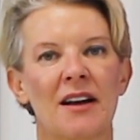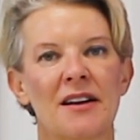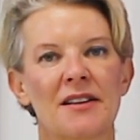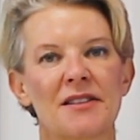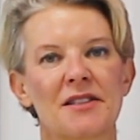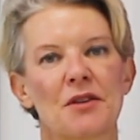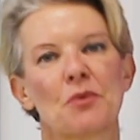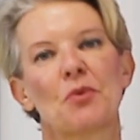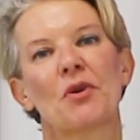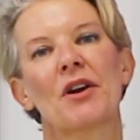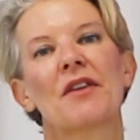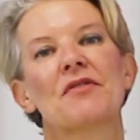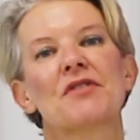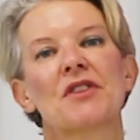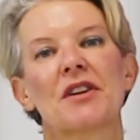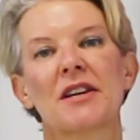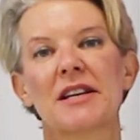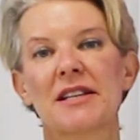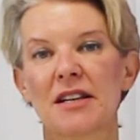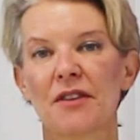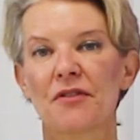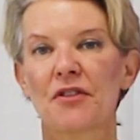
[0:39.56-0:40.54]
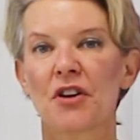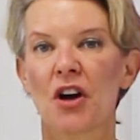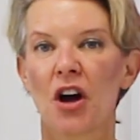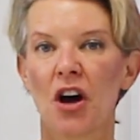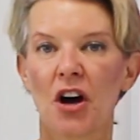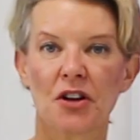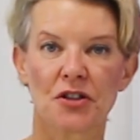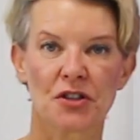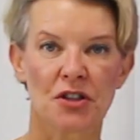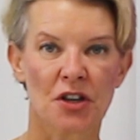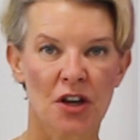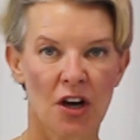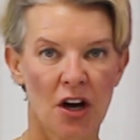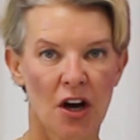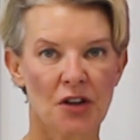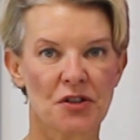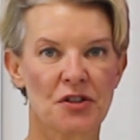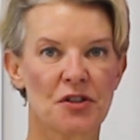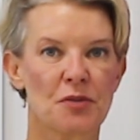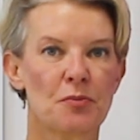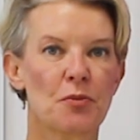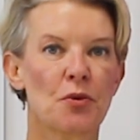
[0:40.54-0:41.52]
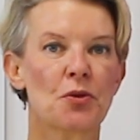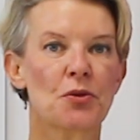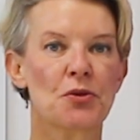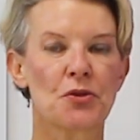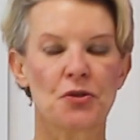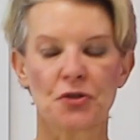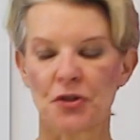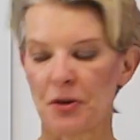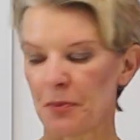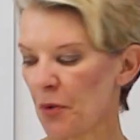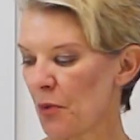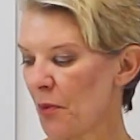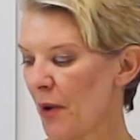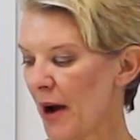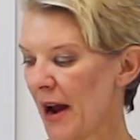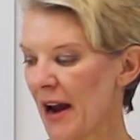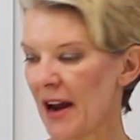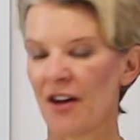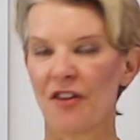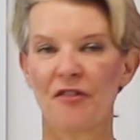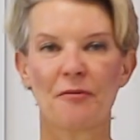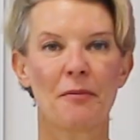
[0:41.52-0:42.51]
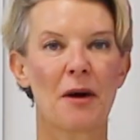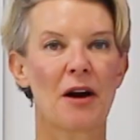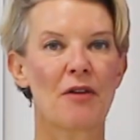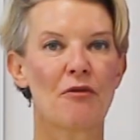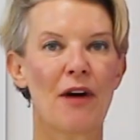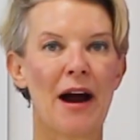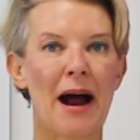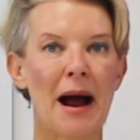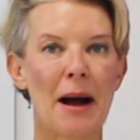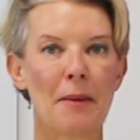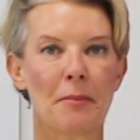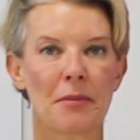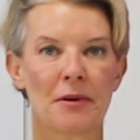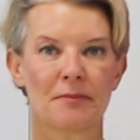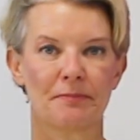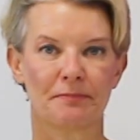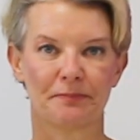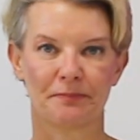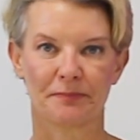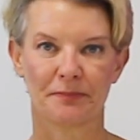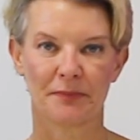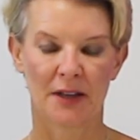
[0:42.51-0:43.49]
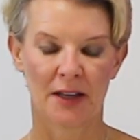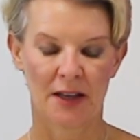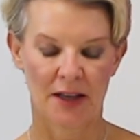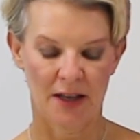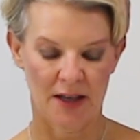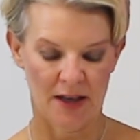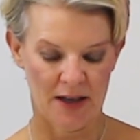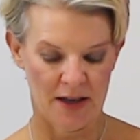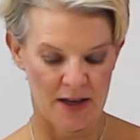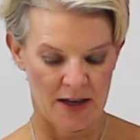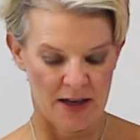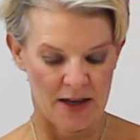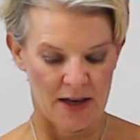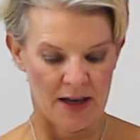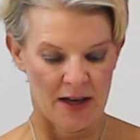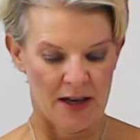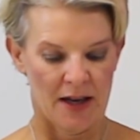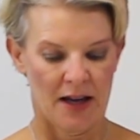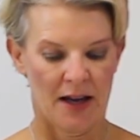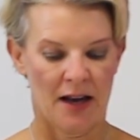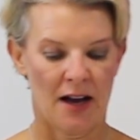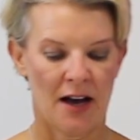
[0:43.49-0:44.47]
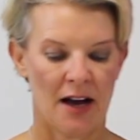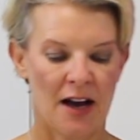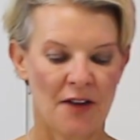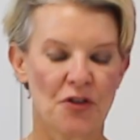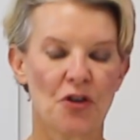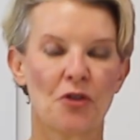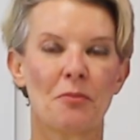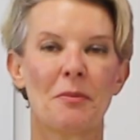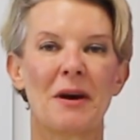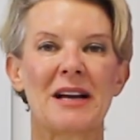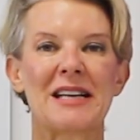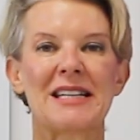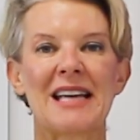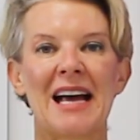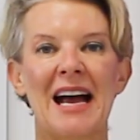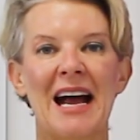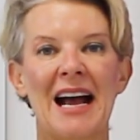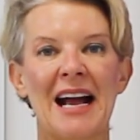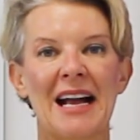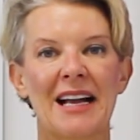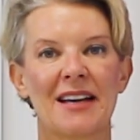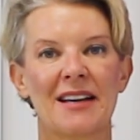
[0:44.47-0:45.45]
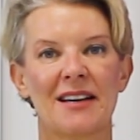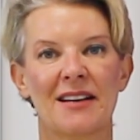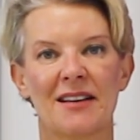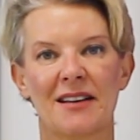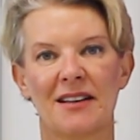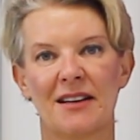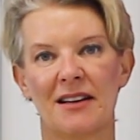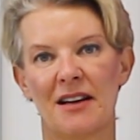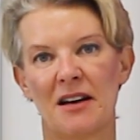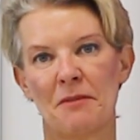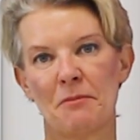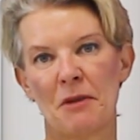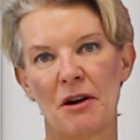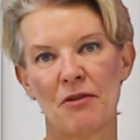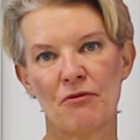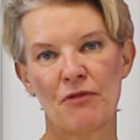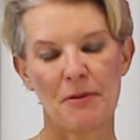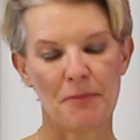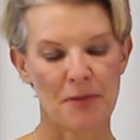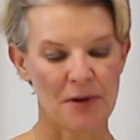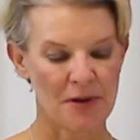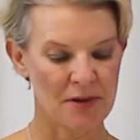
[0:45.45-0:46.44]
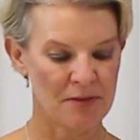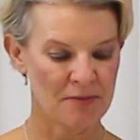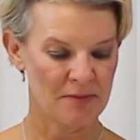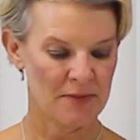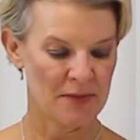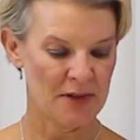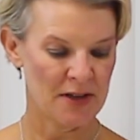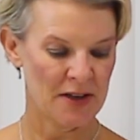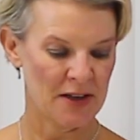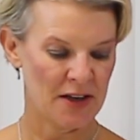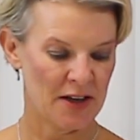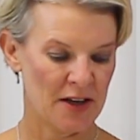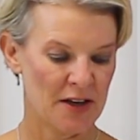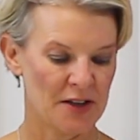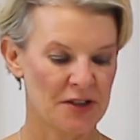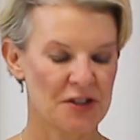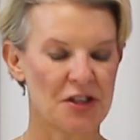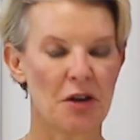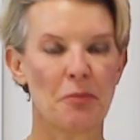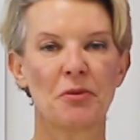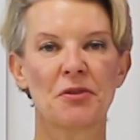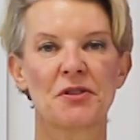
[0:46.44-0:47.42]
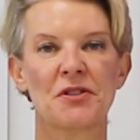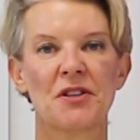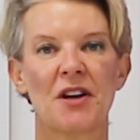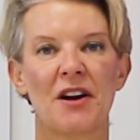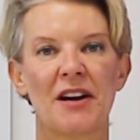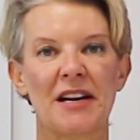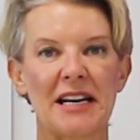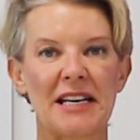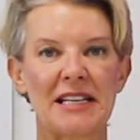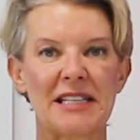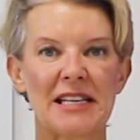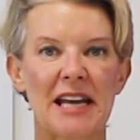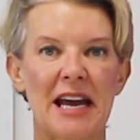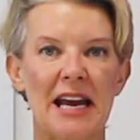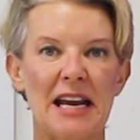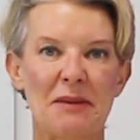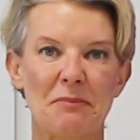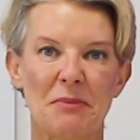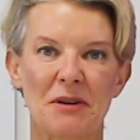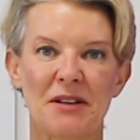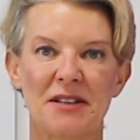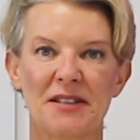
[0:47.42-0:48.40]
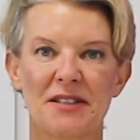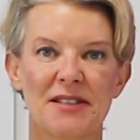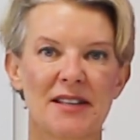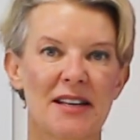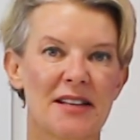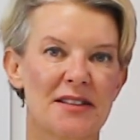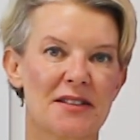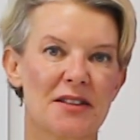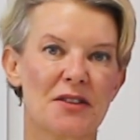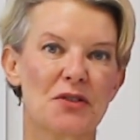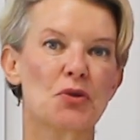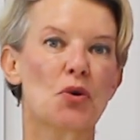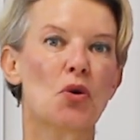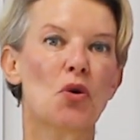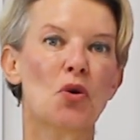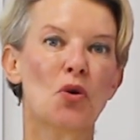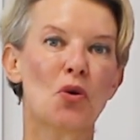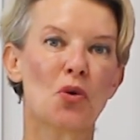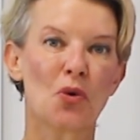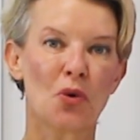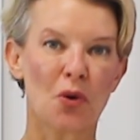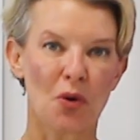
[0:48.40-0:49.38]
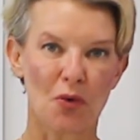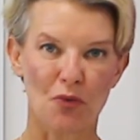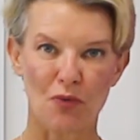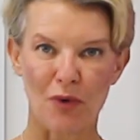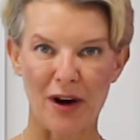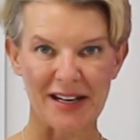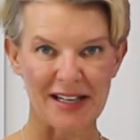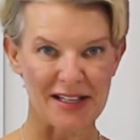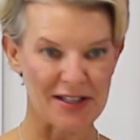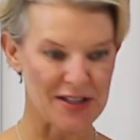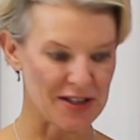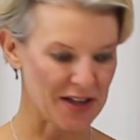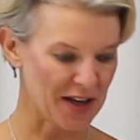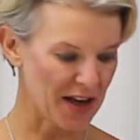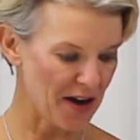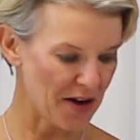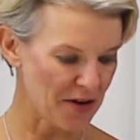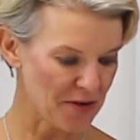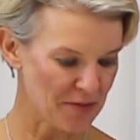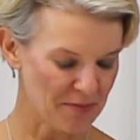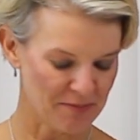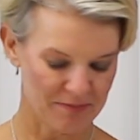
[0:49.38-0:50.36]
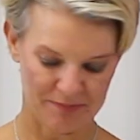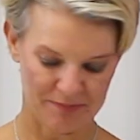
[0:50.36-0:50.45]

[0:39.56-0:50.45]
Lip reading: So what I've done is I've cut a small strip away of my wrap. I've got my tag and my ribbon, double-sided tape and scissors all ready to go.